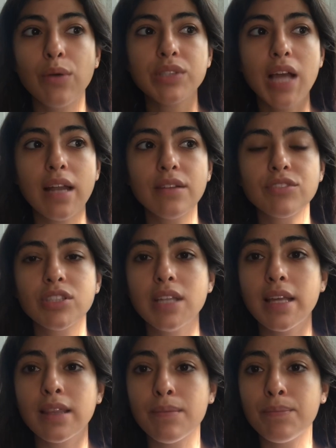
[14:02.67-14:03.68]
was kind of just
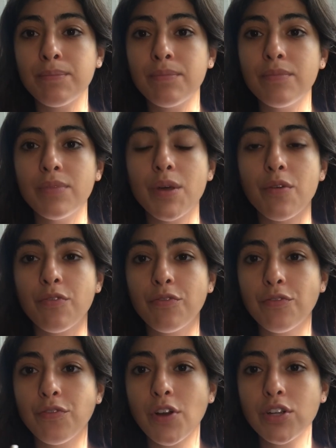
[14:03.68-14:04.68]
like the
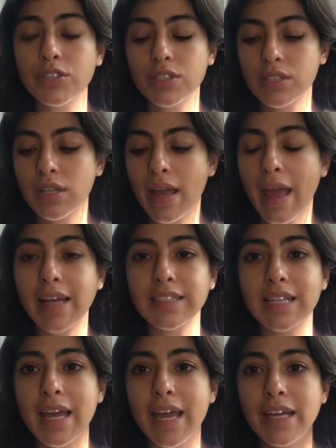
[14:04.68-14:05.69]
first
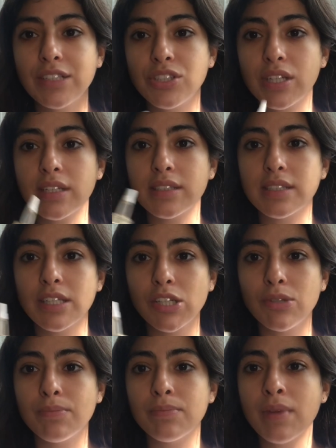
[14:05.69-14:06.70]
anti-aging
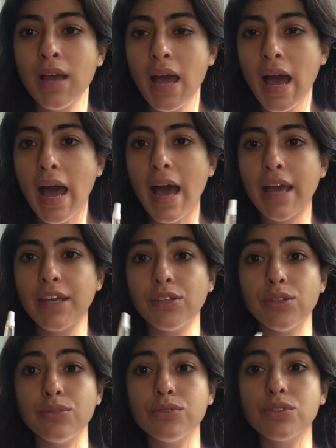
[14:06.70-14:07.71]
serum I
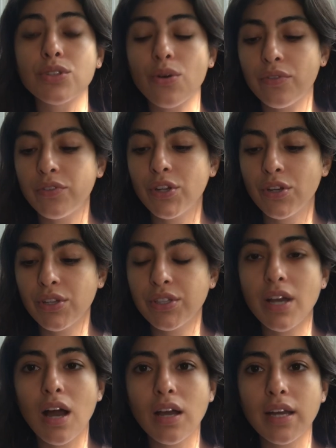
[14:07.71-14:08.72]
used. So if you're
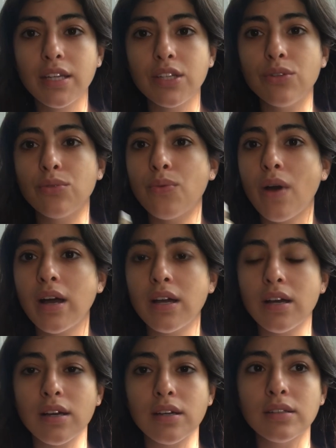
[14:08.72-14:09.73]
young and you want
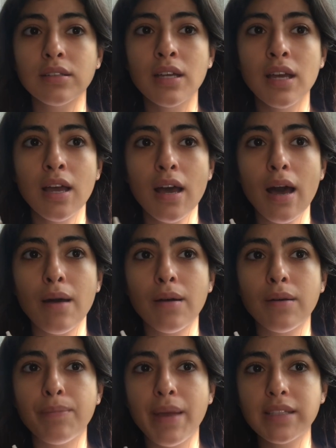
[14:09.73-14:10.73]

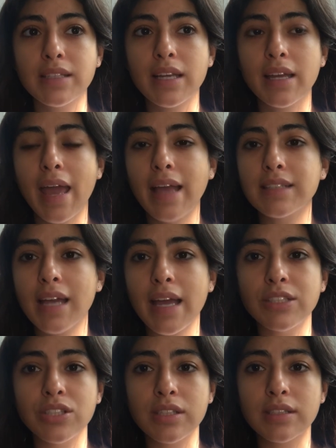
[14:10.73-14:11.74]
a basic
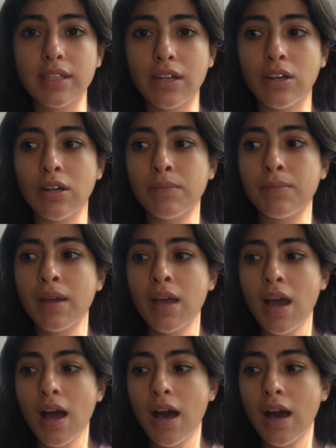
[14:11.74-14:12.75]
anti-aging serum,
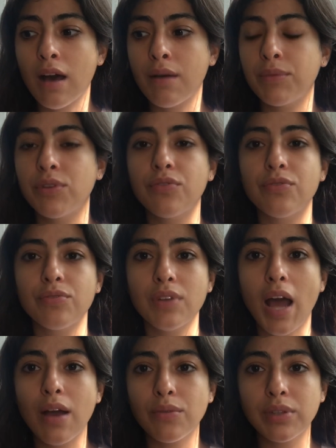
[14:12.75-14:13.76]
you've
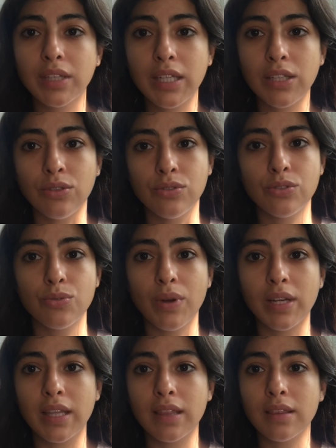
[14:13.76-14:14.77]
not really used
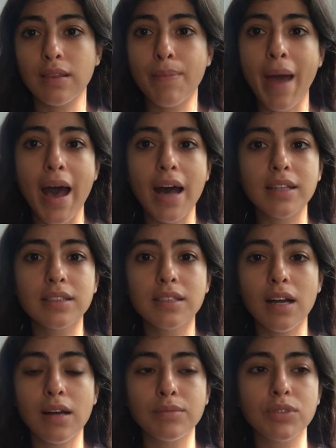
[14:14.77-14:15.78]
one in the
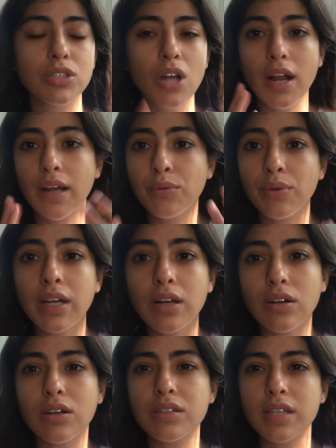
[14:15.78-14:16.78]
past to target
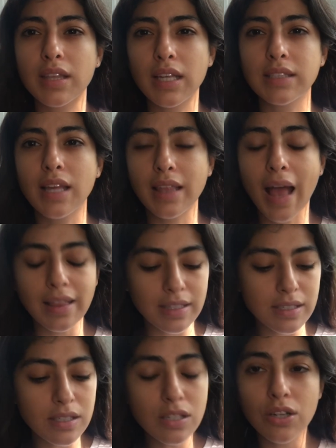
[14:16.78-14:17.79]
wrinkles and things like that,
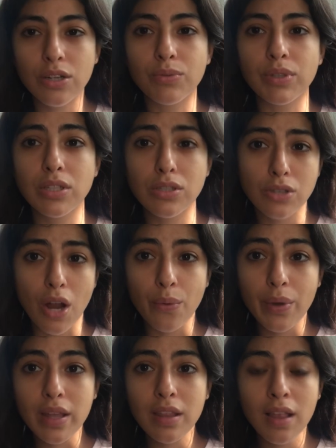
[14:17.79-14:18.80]
this is a good one to
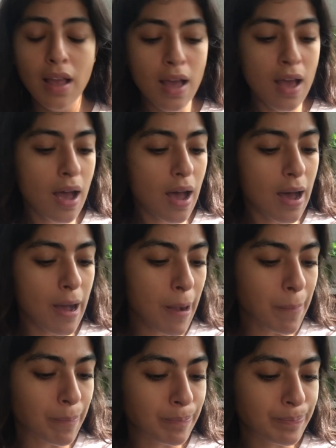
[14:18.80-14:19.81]
start with.
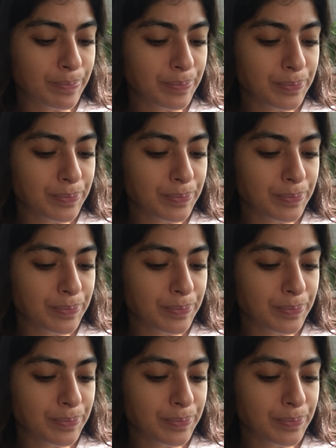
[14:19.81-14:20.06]
The